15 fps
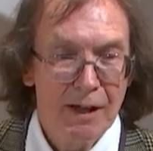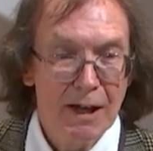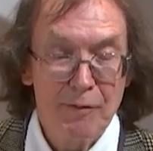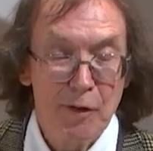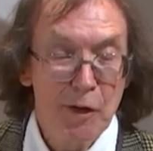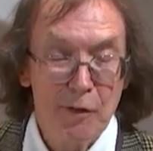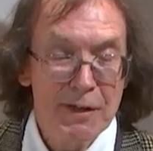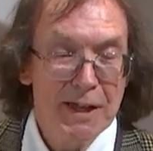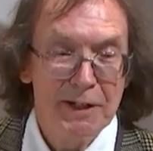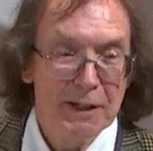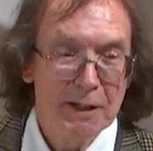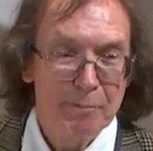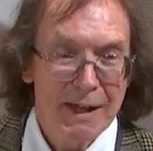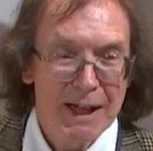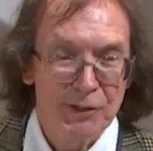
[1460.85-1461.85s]
Ivar the
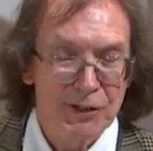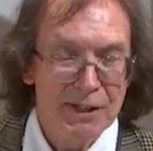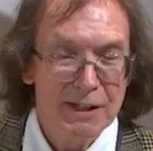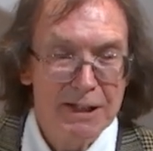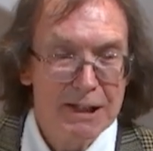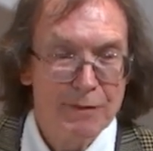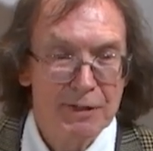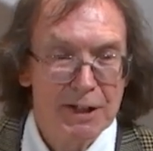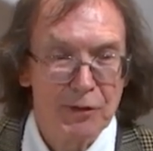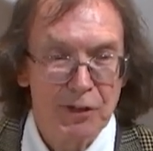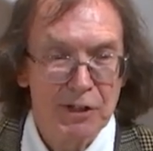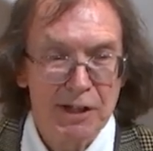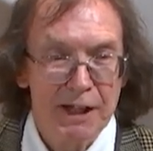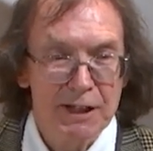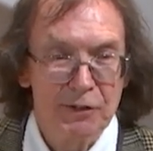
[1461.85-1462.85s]
Enigmatic even
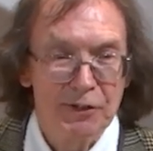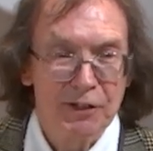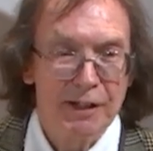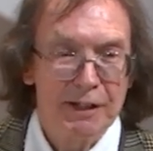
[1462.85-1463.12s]
has a nice